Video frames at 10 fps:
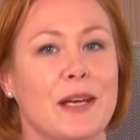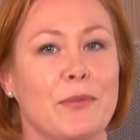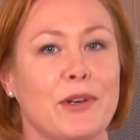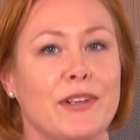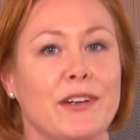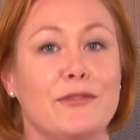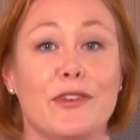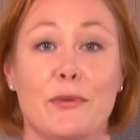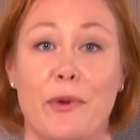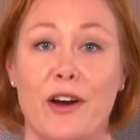summer
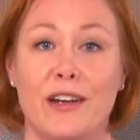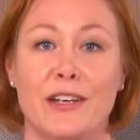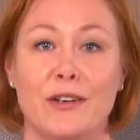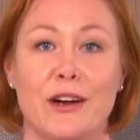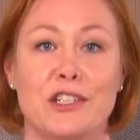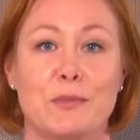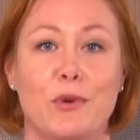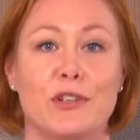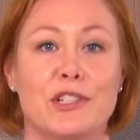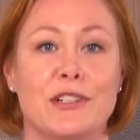for the parking garage
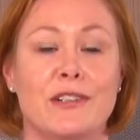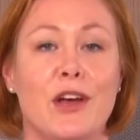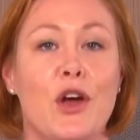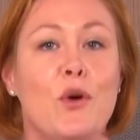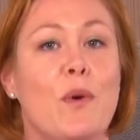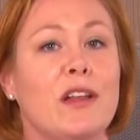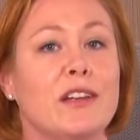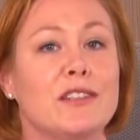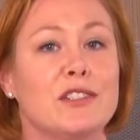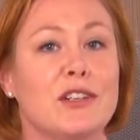portion, while
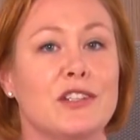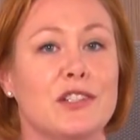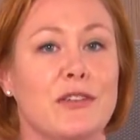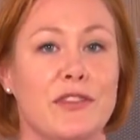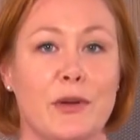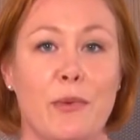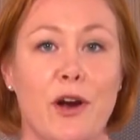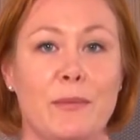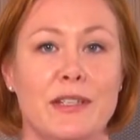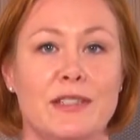construction of the
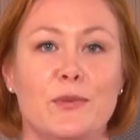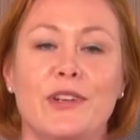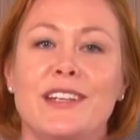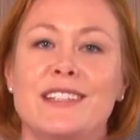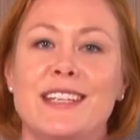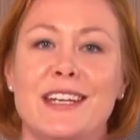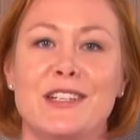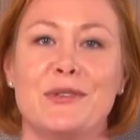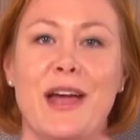apartments will continue